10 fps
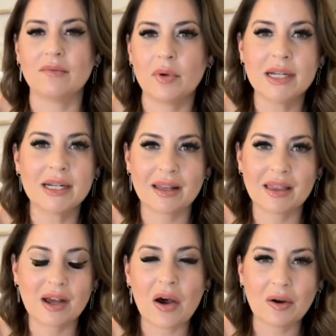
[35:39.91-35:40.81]
We didn't get
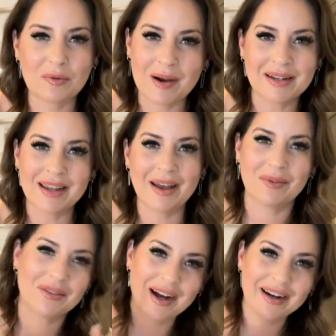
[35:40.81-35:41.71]
the car one yet.
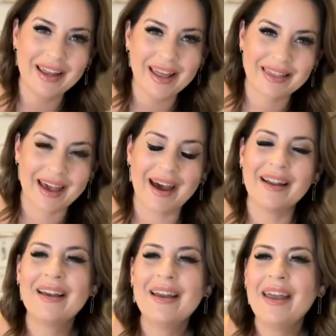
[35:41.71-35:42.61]
We got to get
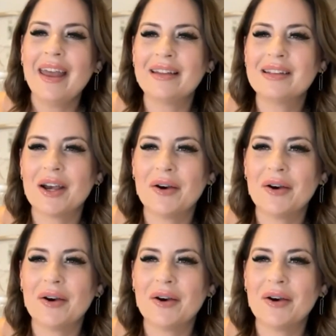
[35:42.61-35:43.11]
that. And